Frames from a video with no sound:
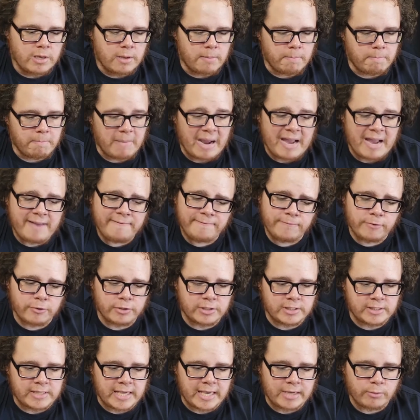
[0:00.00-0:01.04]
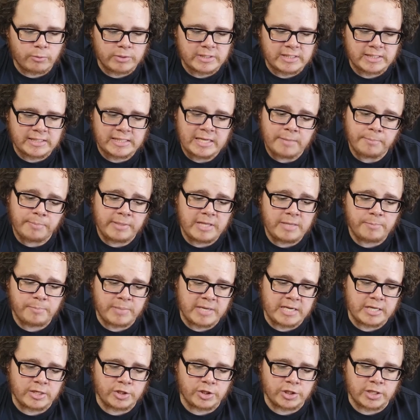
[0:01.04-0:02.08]
My first day was simply
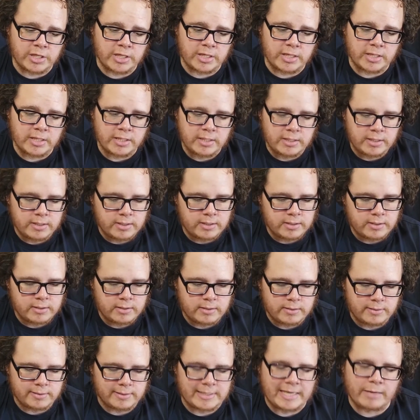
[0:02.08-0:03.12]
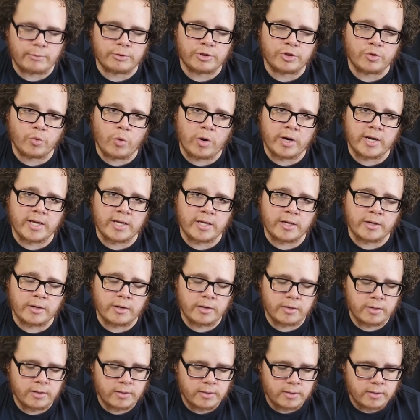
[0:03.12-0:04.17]
peachy. Is that what you want to
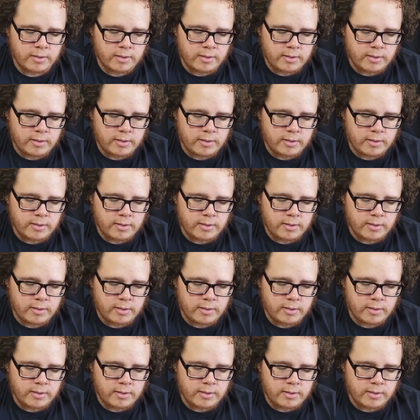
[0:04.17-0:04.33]
hear?